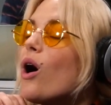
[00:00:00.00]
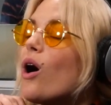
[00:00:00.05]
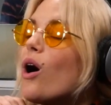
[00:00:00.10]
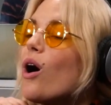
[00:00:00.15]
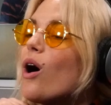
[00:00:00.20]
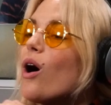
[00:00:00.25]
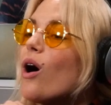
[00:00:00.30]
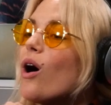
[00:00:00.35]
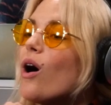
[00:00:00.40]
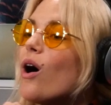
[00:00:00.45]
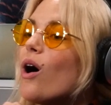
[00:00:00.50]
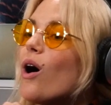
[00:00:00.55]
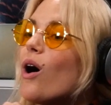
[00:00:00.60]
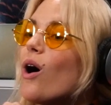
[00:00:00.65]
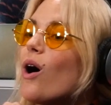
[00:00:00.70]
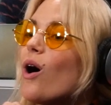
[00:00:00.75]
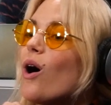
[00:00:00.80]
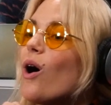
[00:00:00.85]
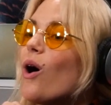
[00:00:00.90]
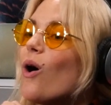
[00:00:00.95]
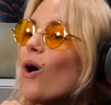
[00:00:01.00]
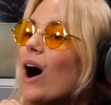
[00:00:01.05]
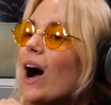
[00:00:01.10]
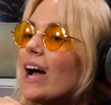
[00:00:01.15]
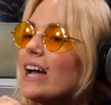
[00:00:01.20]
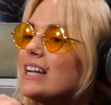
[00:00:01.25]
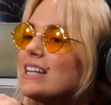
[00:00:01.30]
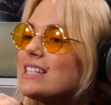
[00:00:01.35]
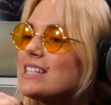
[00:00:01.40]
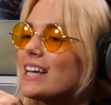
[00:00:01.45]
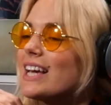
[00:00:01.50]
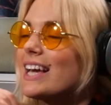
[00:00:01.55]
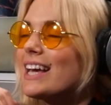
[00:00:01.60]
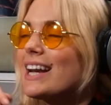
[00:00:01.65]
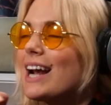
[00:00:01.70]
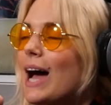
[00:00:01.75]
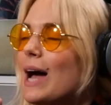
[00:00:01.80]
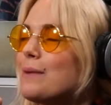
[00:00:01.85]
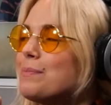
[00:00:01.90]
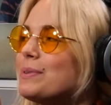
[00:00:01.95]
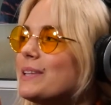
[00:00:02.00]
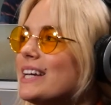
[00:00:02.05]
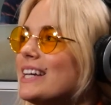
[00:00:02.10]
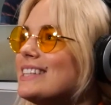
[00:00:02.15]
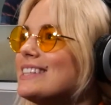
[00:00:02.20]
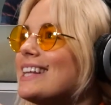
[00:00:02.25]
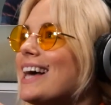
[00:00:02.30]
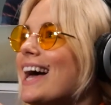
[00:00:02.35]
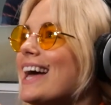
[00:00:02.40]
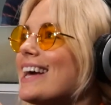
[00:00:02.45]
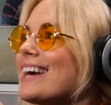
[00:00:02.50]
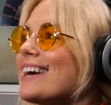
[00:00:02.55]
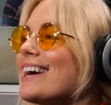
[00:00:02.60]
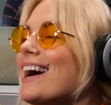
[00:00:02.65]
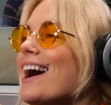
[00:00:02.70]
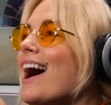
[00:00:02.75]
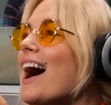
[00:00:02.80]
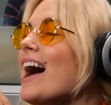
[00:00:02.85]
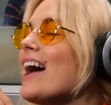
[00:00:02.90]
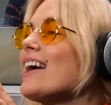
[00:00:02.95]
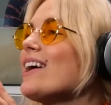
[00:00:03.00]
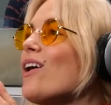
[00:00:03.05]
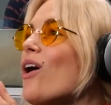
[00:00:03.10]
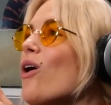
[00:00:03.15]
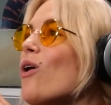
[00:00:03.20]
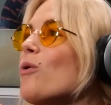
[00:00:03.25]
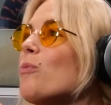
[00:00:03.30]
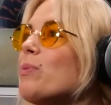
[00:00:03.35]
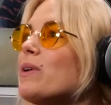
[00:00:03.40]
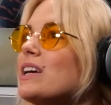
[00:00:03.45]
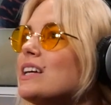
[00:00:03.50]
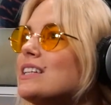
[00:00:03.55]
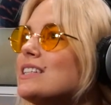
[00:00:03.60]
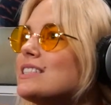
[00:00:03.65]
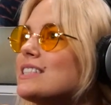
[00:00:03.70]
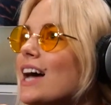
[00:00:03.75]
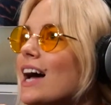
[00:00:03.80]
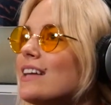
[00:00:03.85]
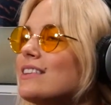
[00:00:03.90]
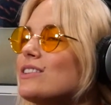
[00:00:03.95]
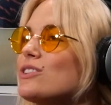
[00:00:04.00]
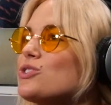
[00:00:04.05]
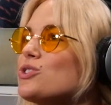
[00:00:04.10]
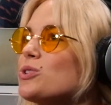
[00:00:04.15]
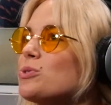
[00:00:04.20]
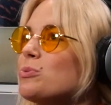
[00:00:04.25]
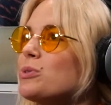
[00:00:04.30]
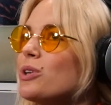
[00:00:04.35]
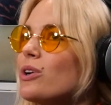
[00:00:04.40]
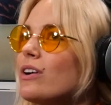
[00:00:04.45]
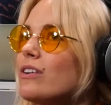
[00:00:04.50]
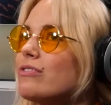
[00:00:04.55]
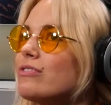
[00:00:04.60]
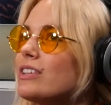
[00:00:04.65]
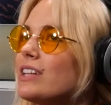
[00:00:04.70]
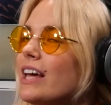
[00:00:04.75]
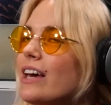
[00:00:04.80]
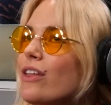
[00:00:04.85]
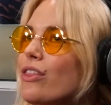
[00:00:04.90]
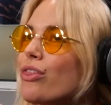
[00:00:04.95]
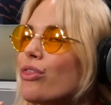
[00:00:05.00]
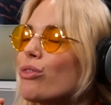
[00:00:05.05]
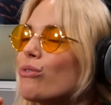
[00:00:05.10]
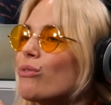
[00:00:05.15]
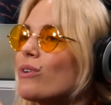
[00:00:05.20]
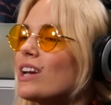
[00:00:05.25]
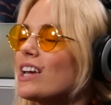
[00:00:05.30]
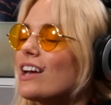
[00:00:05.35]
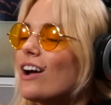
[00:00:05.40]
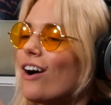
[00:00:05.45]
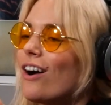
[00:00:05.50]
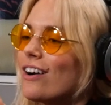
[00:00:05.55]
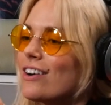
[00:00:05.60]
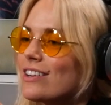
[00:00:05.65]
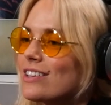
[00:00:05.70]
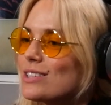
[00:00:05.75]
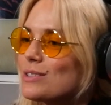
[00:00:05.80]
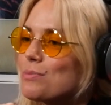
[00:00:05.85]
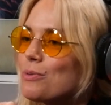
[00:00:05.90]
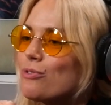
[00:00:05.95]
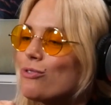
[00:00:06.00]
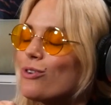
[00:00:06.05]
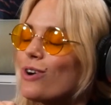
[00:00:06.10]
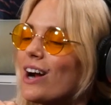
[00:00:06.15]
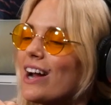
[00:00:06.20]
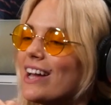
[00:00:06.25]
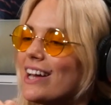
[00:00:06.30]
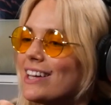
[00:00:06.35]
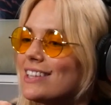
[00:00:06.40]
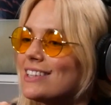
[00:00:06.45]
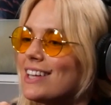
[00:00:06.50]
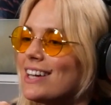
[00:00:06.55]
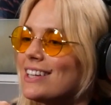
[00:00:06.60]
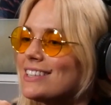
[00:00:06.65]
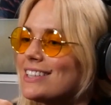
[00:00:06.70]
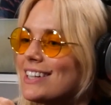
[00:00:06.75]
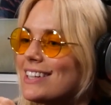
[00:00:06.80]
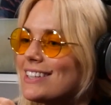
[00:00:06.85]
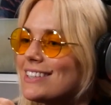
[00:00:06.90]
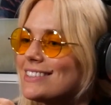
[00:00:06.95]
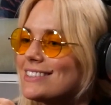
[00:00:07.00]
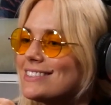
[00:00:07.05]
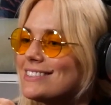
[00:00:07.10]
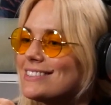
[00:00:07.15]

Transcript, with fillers: Did you open for Love? I did. I played like, I opened at the Troubadour for like three artists before I headlined it.